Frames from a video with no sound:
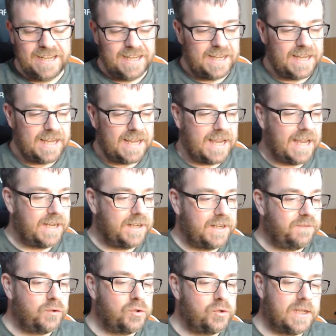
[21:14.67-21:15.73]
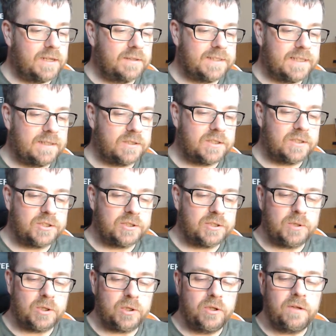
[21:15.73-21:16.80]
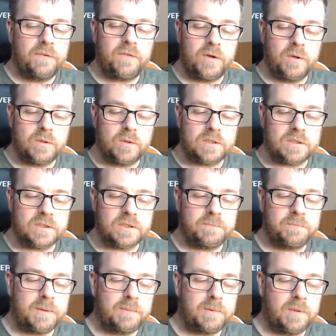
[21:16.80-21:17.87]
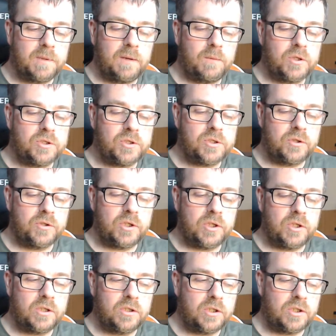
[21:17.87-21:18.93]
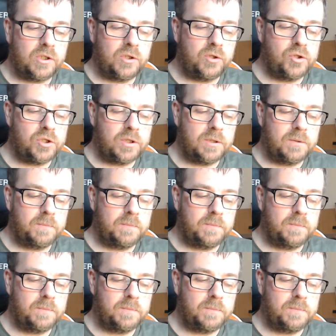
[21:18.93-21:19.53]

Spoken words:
And a few shout outs to some other folks, some people I watch on the YouTube.